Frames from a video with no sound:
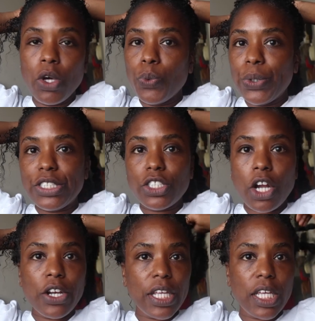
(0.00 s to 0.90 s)
We
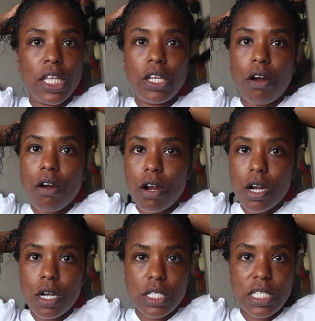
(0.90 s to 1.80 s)
started
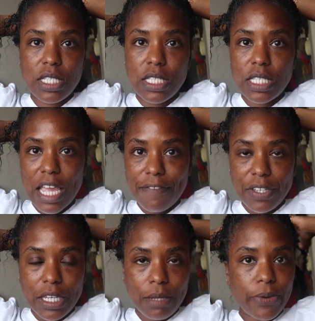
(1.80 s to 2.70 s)
our
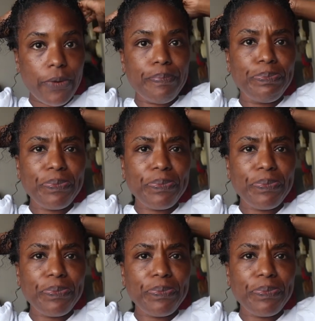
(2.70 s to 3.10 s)
safety demo,